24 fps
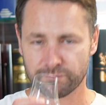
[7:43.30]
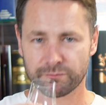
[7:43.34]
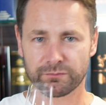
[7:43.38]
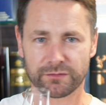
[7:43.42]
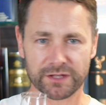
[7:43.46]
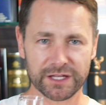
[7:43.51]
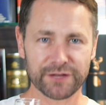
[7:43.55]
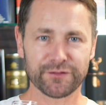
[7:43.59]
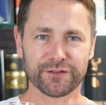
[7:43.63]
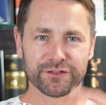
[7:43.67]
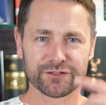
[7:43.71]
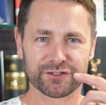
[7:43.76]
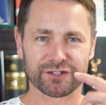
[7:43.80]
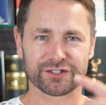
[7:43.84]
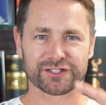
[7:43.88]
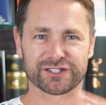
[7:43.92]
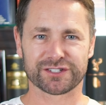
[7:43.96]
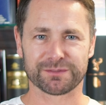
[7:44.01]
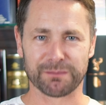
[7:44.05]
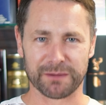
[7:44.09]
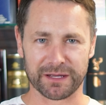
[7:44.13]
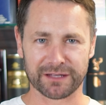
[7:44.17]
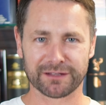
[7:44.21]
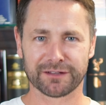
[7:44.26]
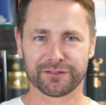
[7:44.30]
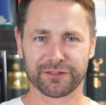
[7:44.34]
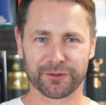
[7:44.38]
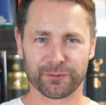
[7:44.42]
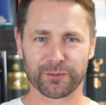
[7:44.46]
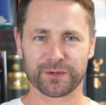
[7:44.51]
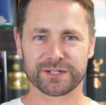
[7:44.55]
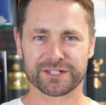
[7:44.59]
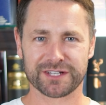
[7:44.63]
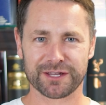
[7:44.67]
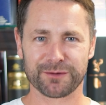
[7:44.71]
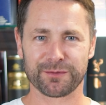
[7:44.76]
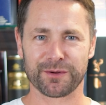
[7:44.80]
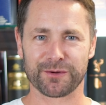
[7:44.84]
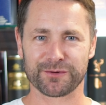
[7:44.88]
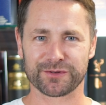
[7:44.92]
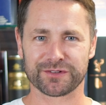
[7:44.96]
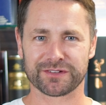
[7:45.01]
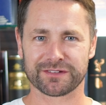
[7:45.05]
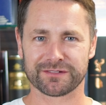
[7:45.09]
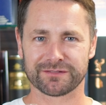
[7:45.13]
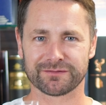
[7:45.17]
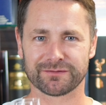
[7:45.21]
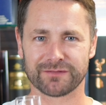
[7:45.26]
Even just smelling the whisky
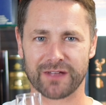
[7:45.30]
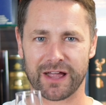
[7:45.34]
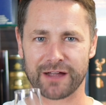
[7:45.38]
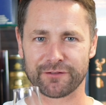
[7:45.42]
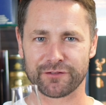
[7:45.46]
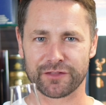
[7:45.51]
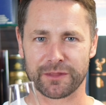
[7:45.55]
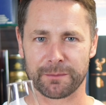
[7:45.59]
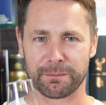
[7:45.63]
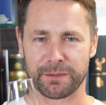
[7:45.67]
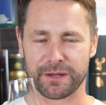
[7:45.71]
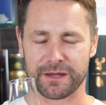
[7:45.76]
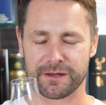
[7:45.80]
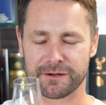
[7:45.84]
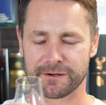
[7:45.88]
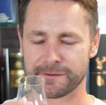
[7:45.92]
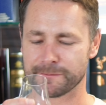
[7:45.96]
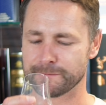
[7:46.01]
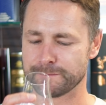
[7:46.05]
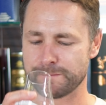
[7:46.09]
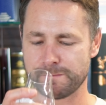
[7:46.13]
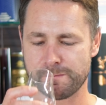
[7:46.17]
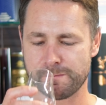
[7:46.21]
whilst having the pear.